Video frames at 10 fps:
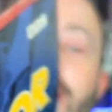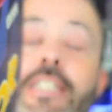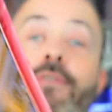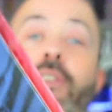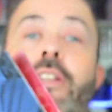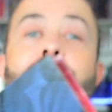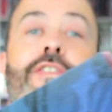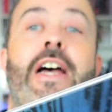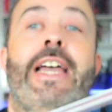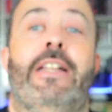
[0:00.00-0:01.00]
let's have a look at the
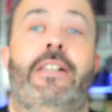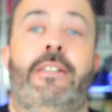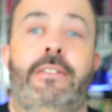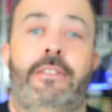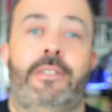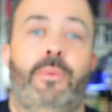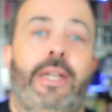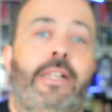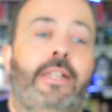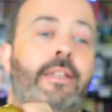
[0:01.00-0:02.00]
vinyl as
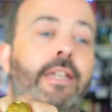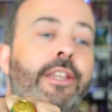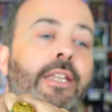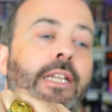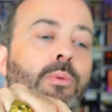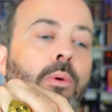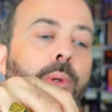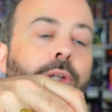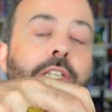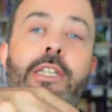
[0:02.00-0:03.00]
well. I think that's what we
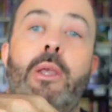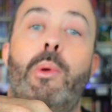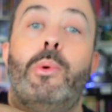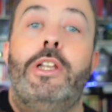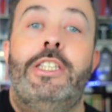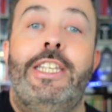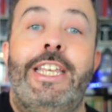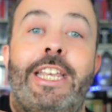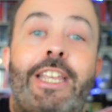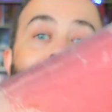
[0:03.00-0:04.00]
want to see. We want to
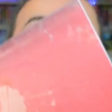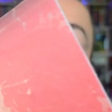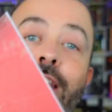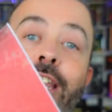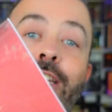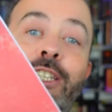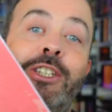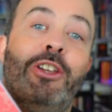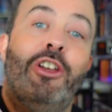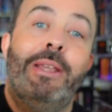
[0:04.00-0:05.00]
see the
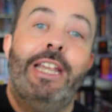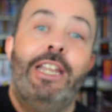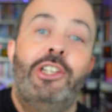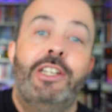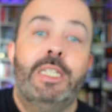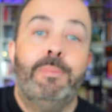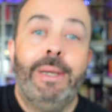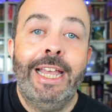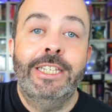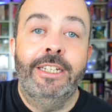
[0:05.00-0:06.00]
Extermination
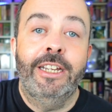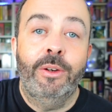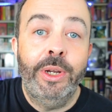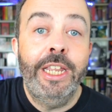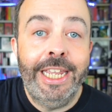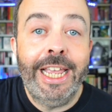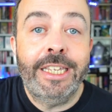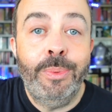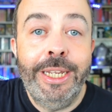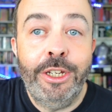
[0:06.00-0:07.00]
Splatter, don't we?
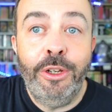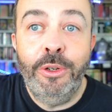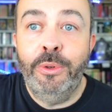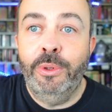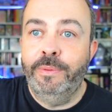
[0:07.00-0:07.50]
Yes, we do.